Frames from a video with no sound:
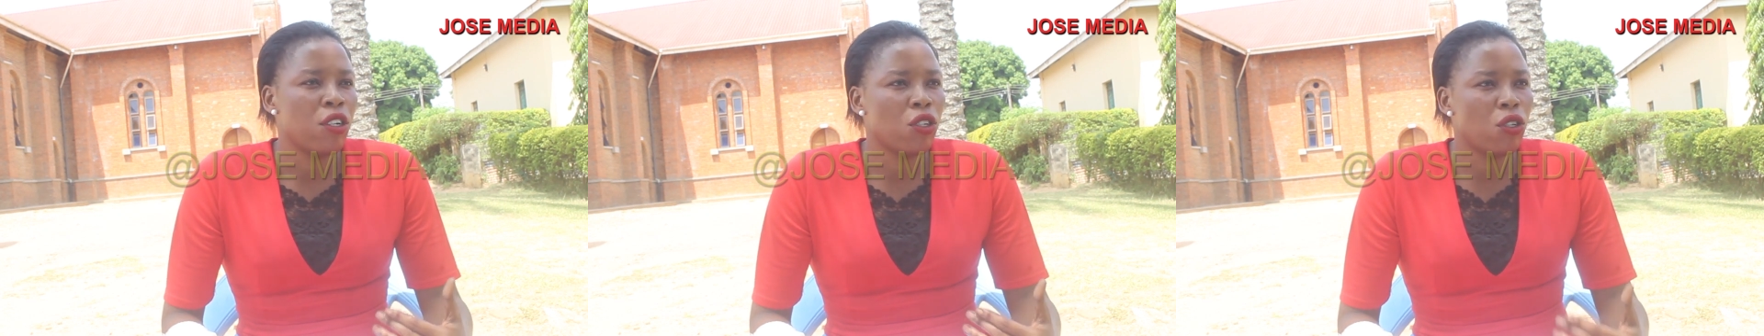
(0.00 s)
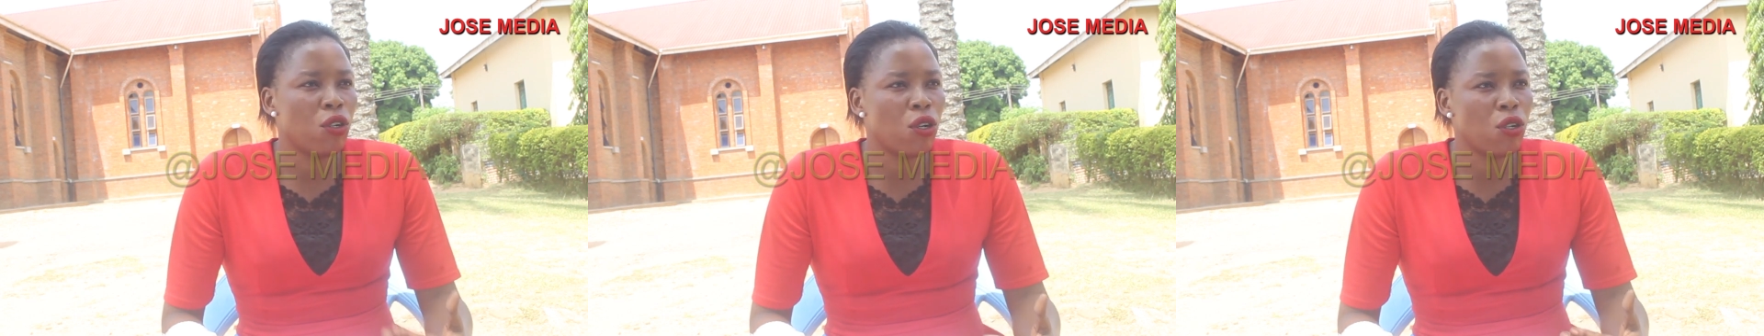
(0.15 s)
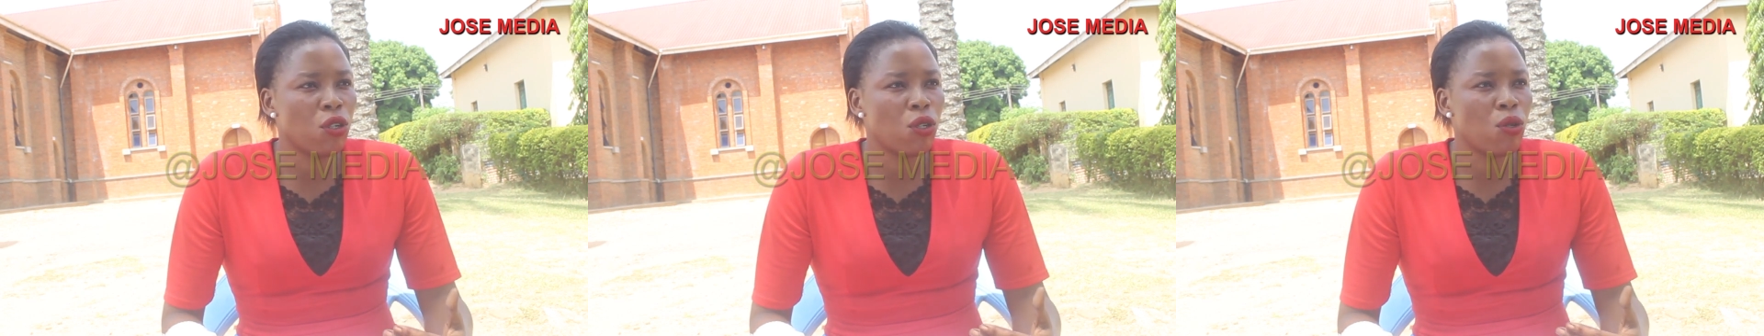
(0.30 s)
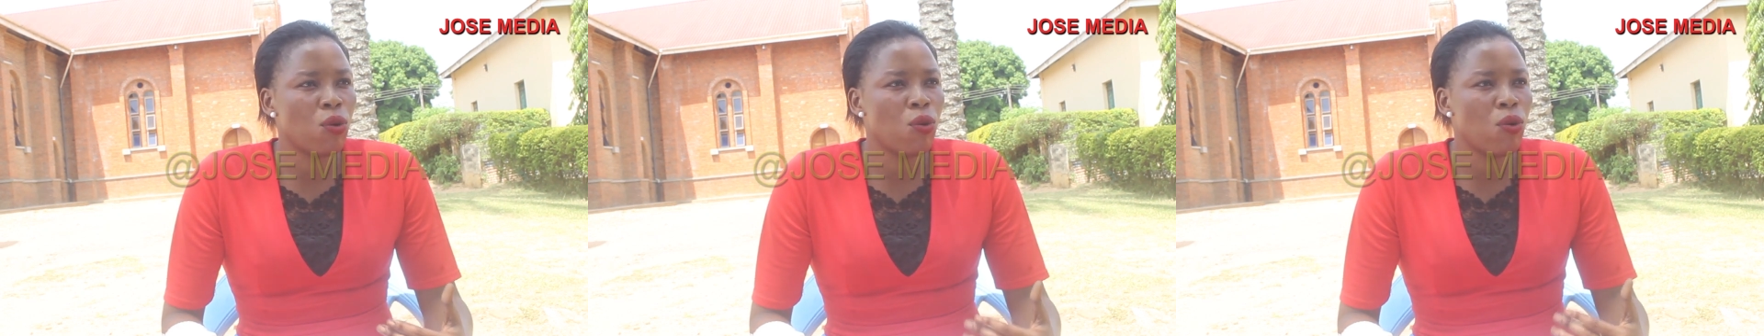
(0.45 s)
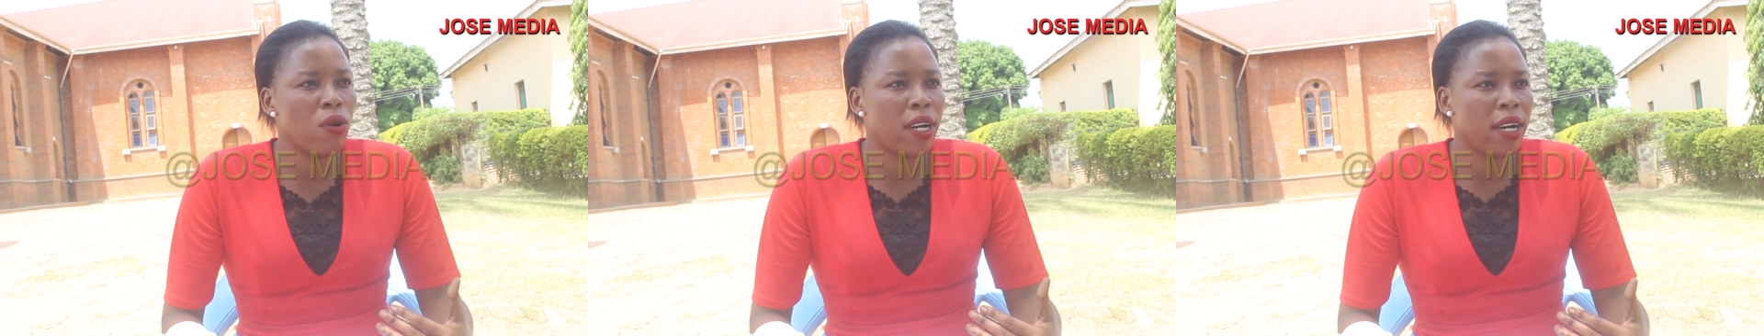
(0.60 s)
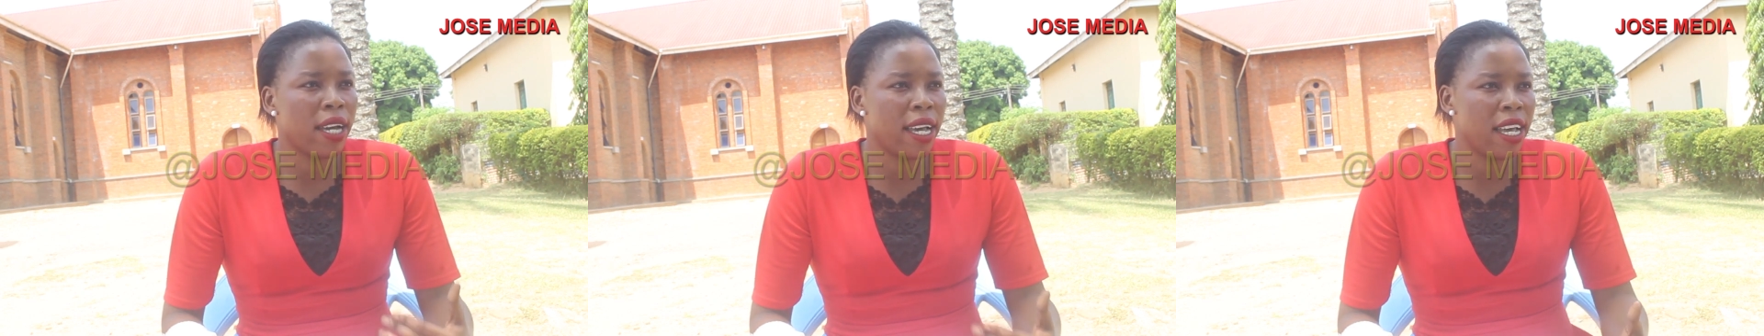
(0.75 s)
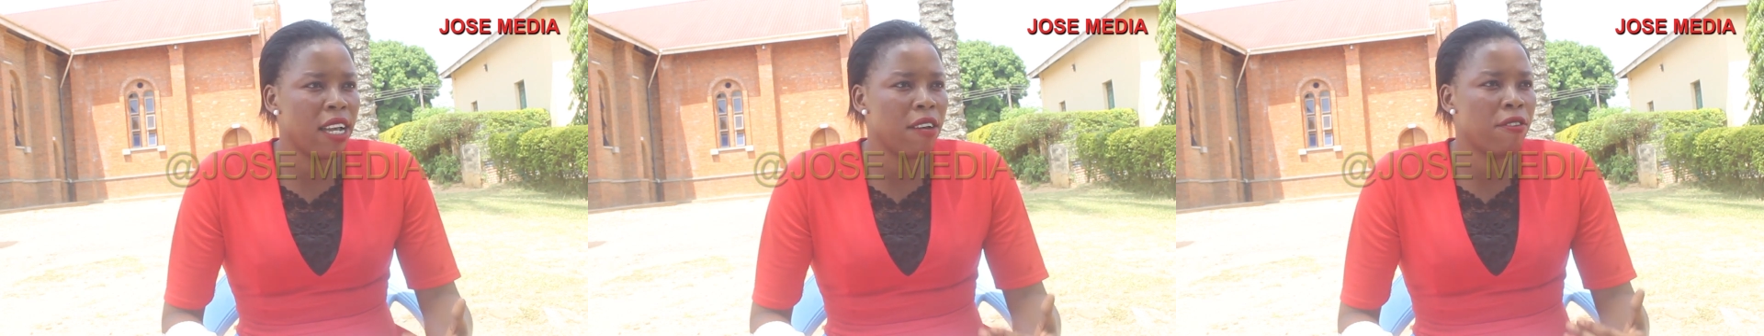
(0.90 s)
those who
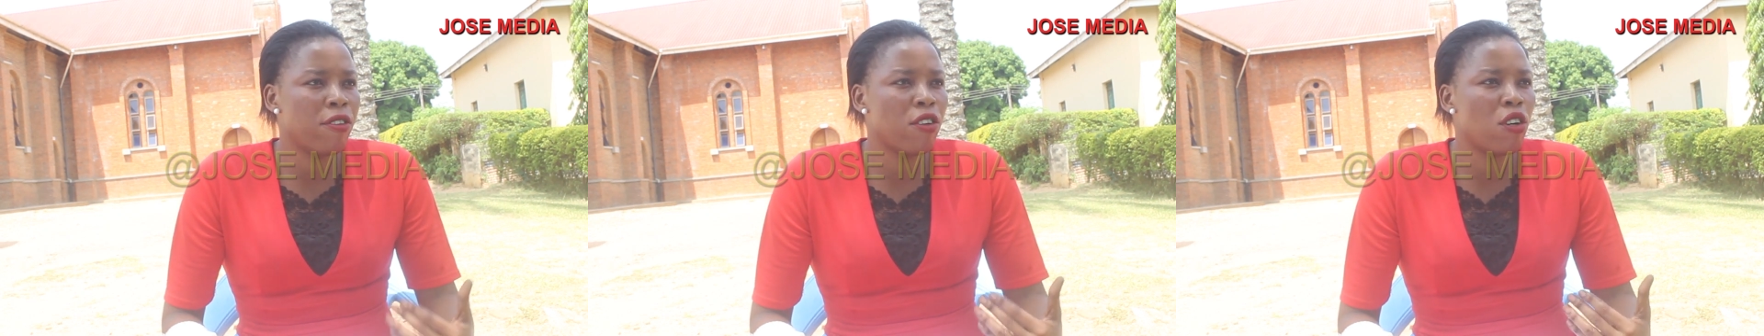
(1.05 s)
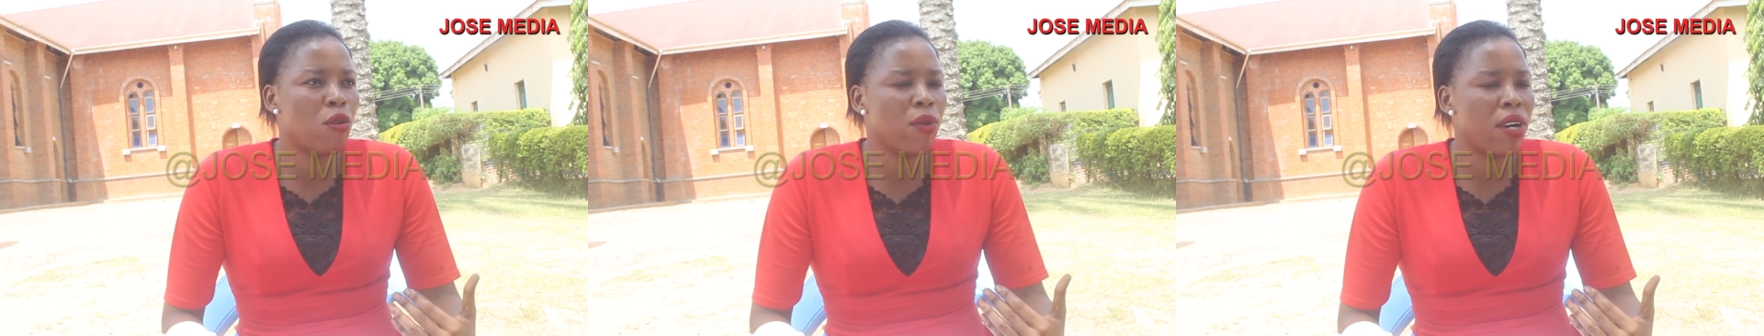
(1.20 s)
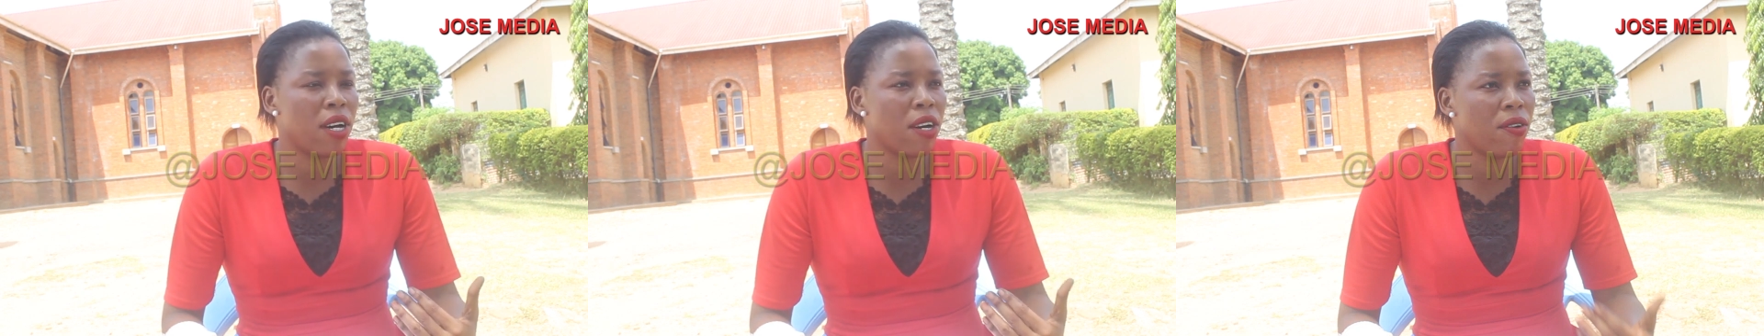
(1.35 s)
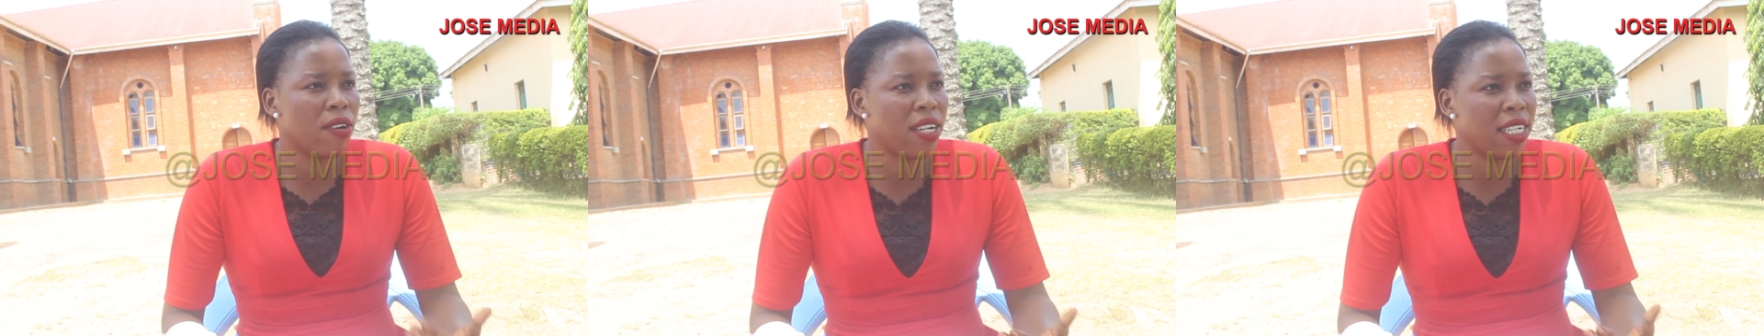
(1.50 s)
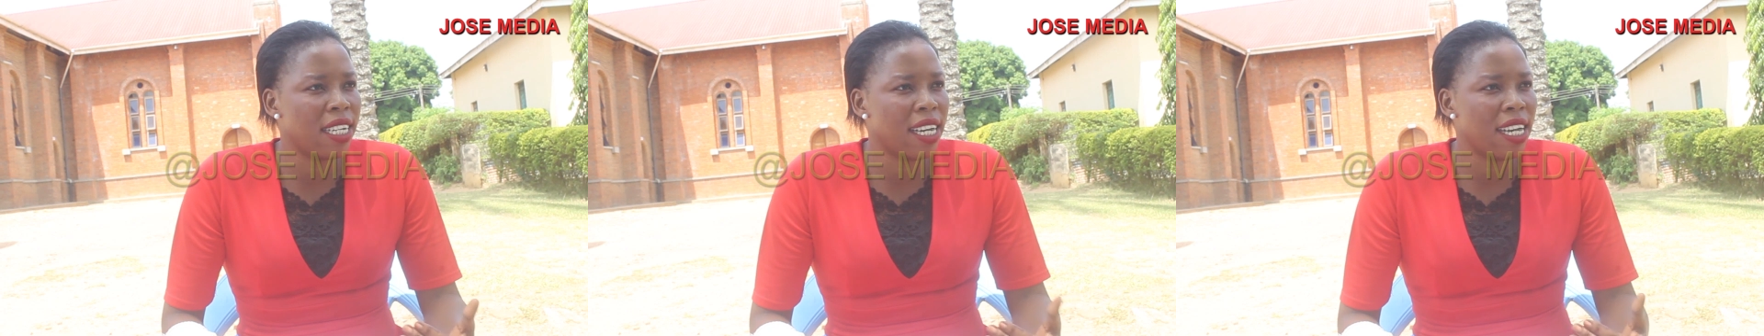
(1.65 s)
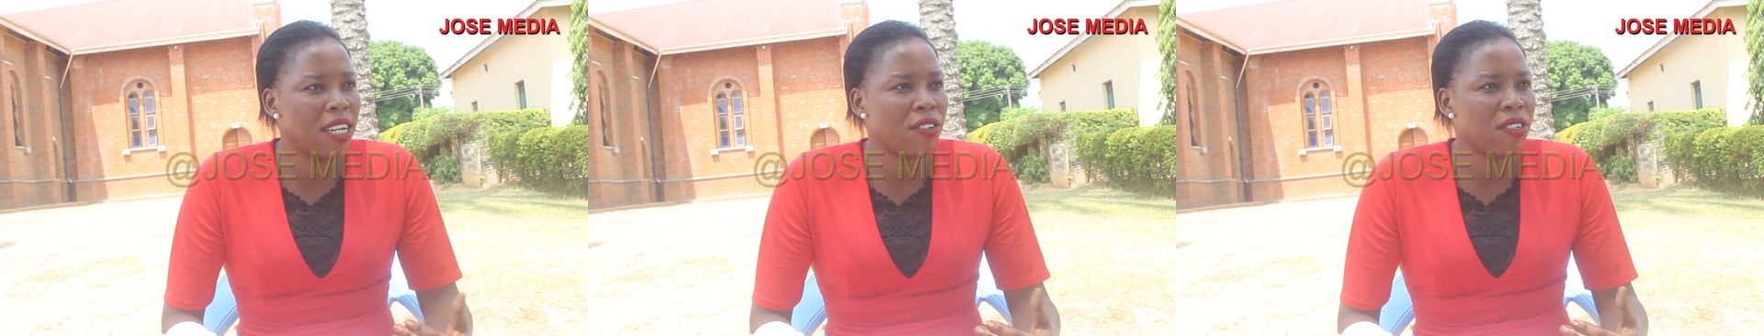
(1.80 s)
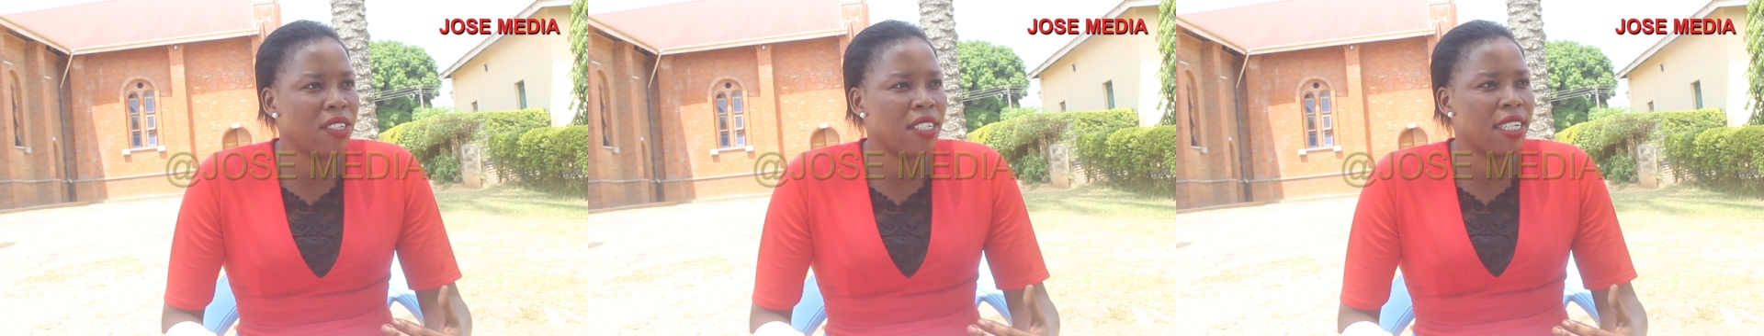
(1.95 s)
hail from Arua
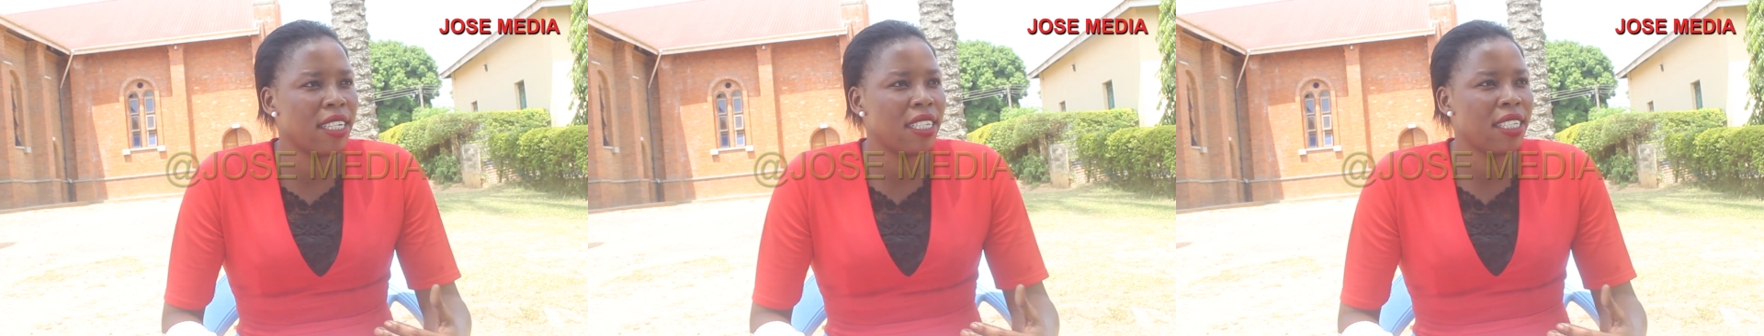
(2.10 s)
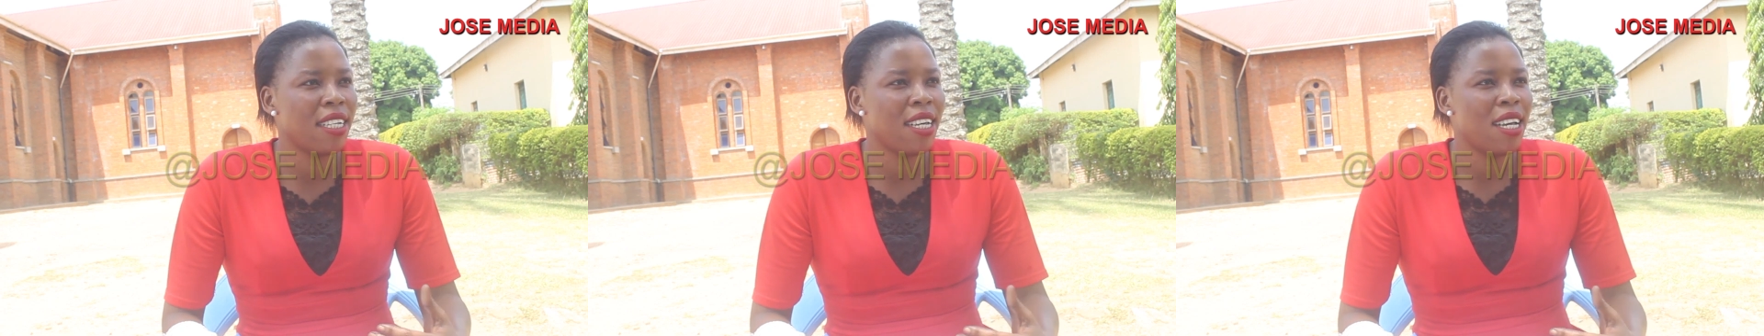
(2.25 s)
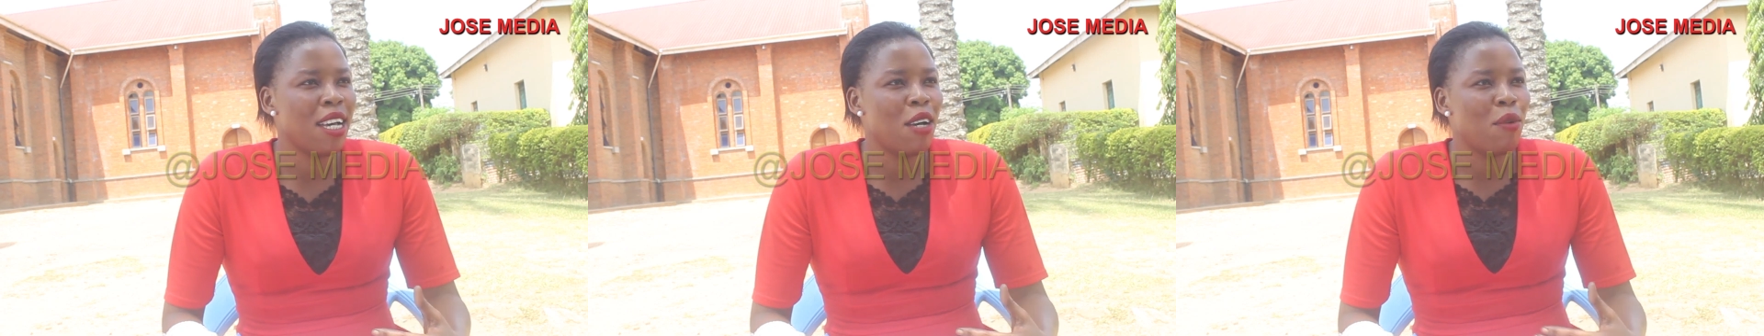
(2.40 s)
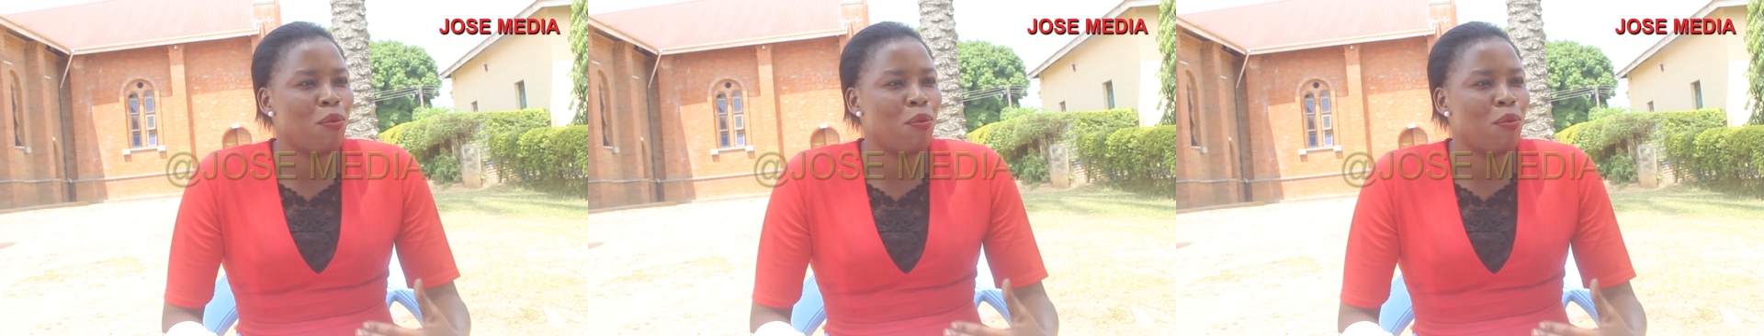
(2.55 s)
Diocese,